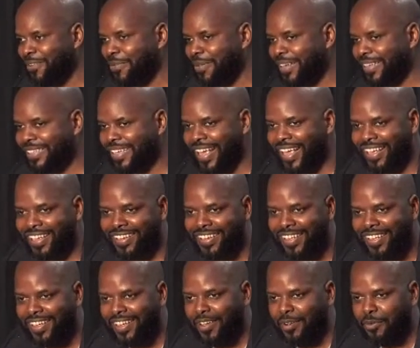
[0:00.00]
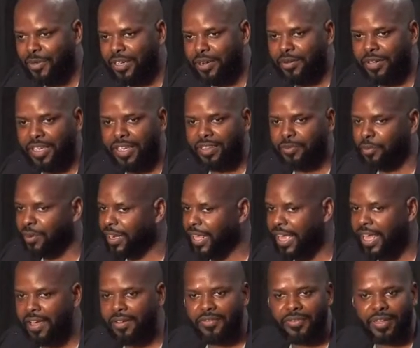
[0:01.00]
We're going to eat
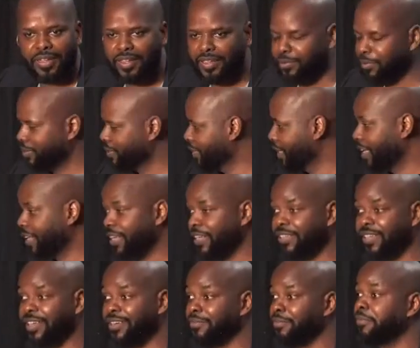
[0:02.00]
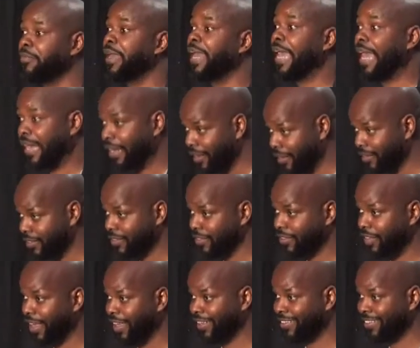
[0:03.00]
whatever. It doesn't matter.
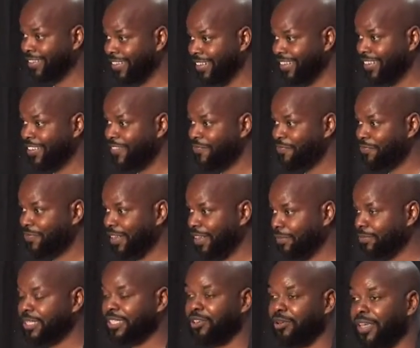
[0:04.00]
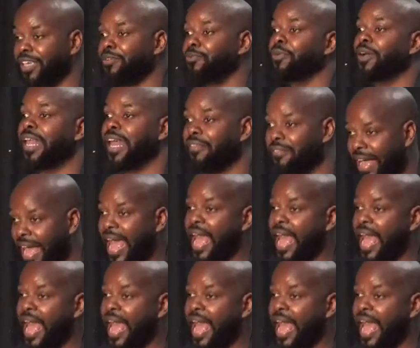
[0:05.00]
I'm just gonna eat whatever